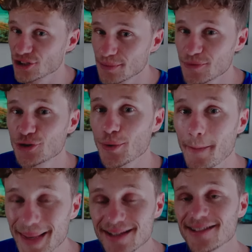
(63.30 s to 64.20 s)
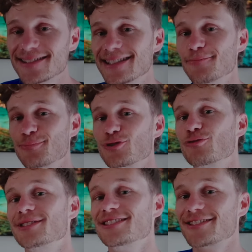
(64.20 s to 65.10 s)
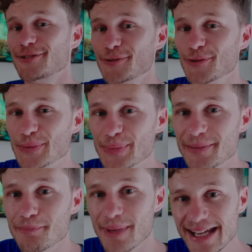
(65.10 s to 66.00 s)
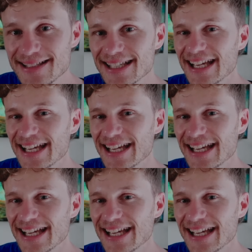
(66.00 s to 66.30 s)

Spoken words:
some tremendous improvements to be made